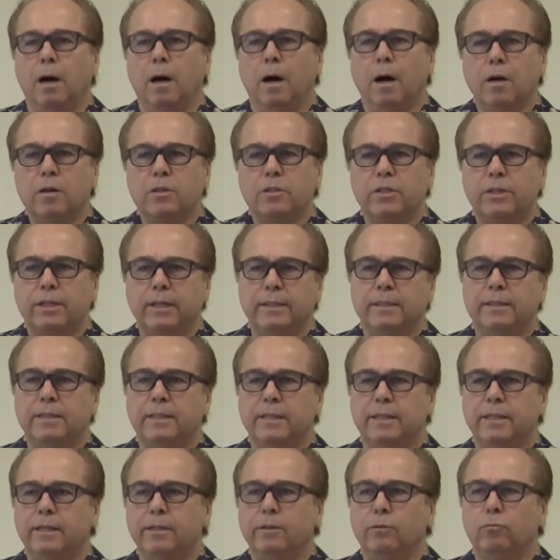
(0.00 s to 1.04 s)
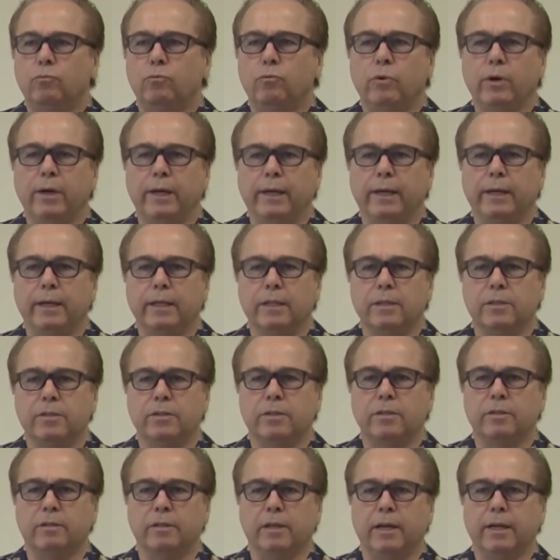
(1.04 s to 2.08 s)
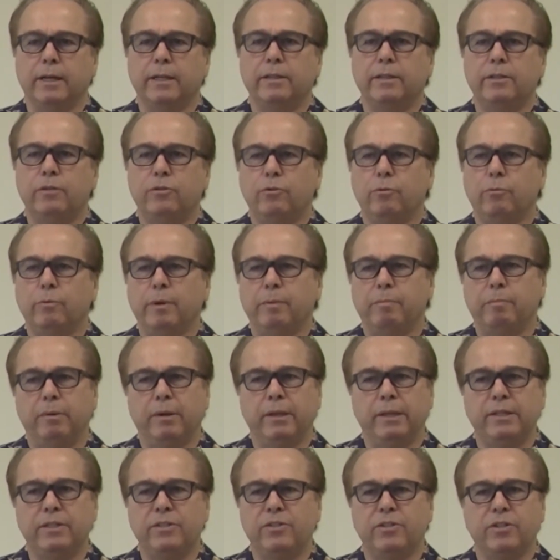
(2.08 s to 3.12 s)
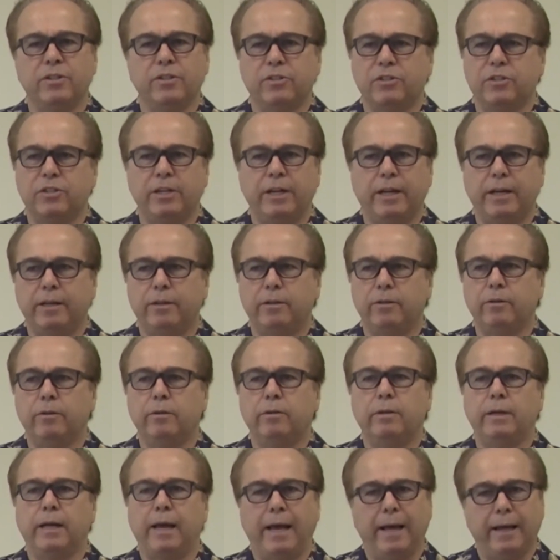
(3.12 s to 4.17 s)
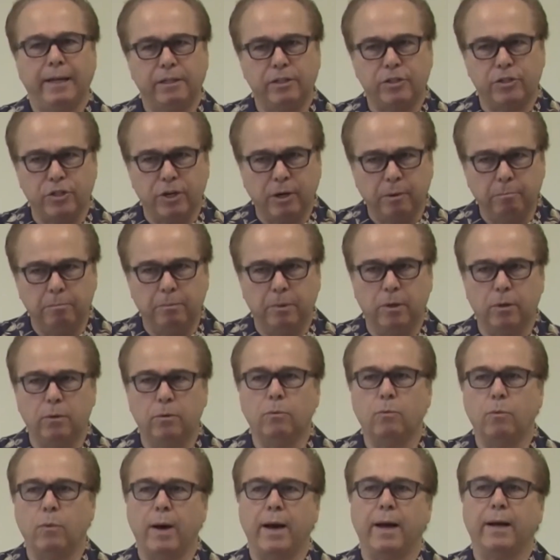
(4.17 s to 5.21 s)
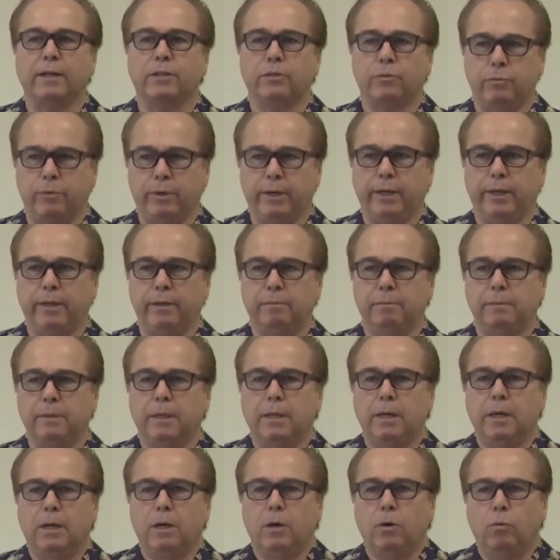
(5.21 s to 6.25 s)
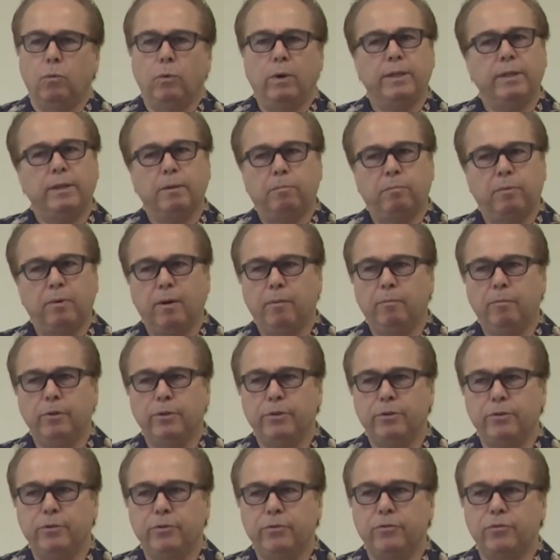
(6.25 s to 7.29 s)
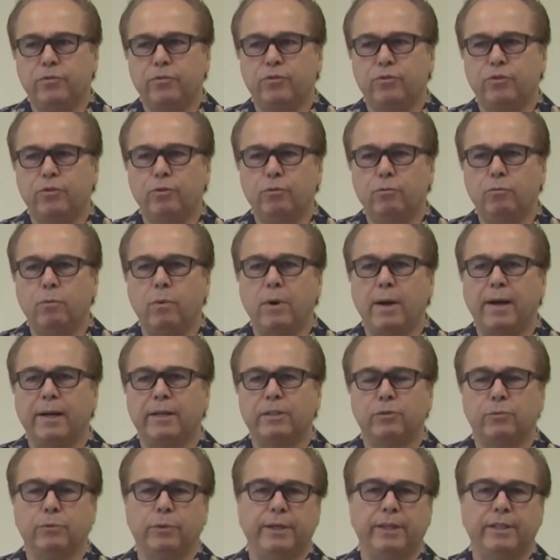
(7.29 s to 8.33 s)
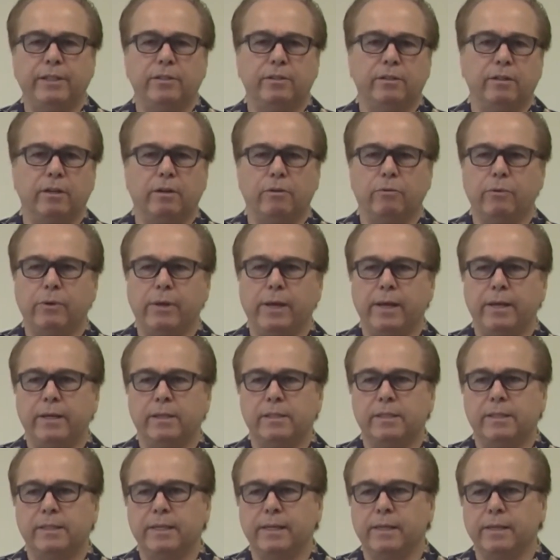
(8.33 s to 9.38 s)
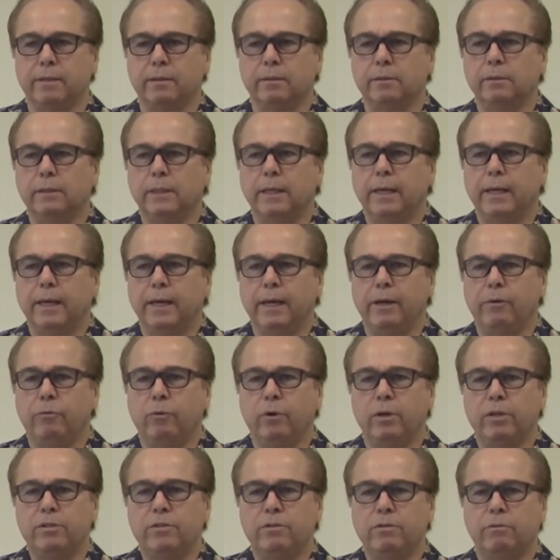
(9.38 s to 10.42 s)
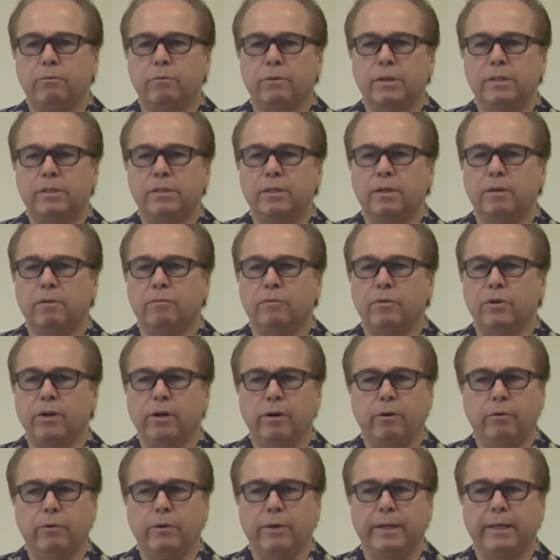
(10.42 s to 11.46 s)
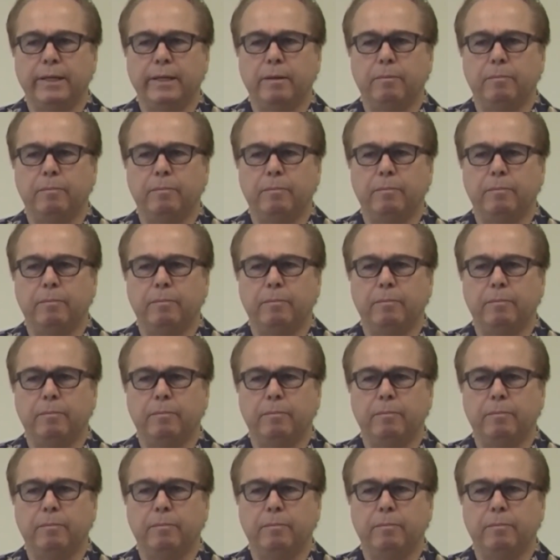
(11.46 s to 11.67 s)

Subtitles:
Our Set and Seal ring is designed to replace the standard and jumbo wax ring. When the plumber uses 2 wax rings to create a seal, he runs the risk of narrowing